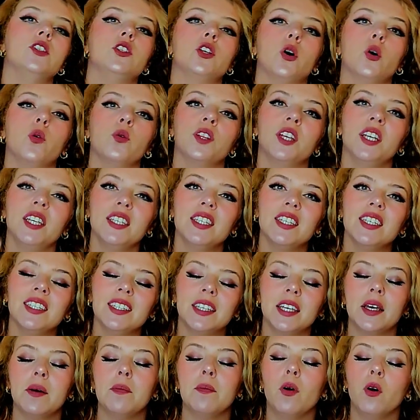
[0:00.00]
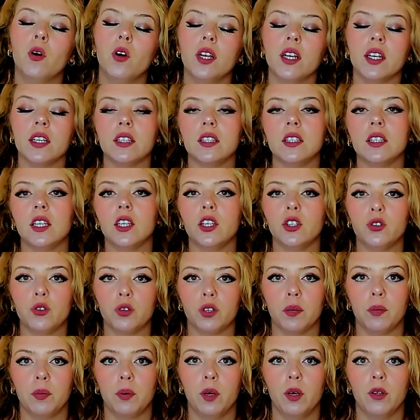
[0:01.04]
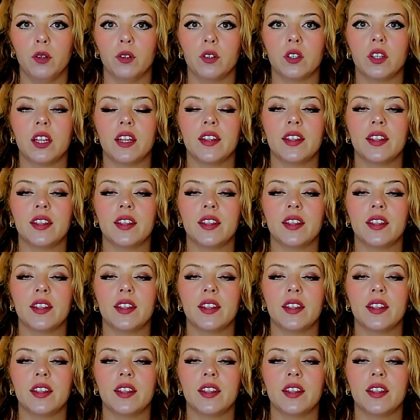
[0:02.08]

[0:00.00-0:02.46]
So these are the emollients into the product.